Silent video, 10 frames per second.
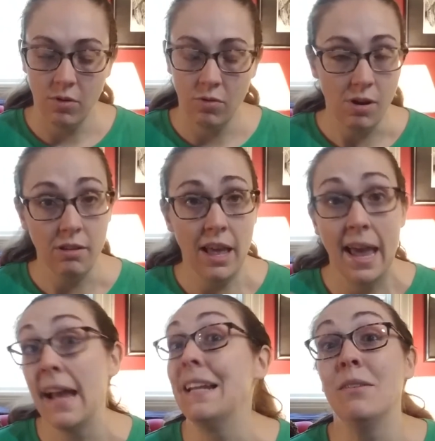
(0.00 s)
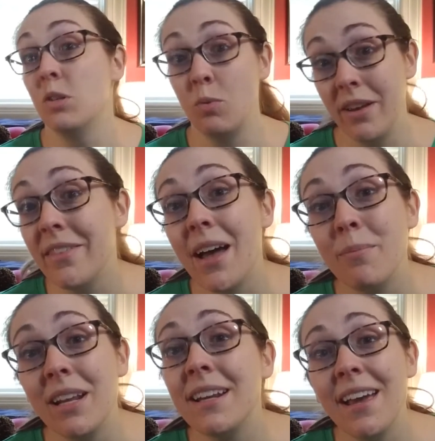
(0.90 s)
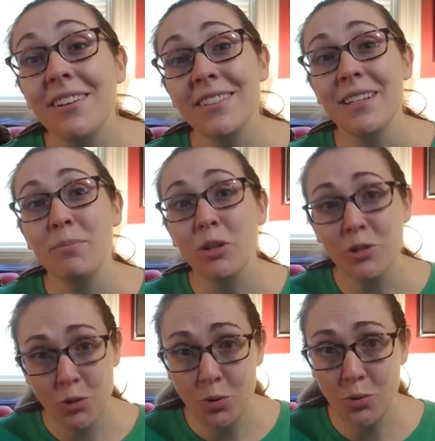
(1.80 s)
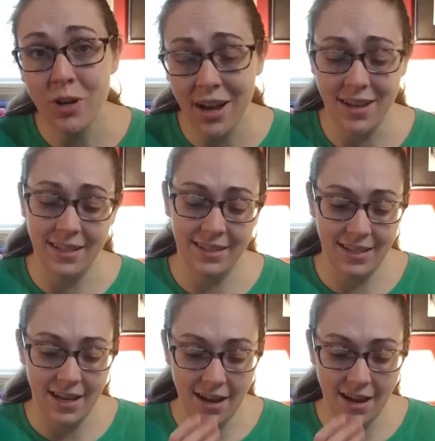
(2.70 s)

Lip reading: well, I didn't want to weave that many tails in because who does?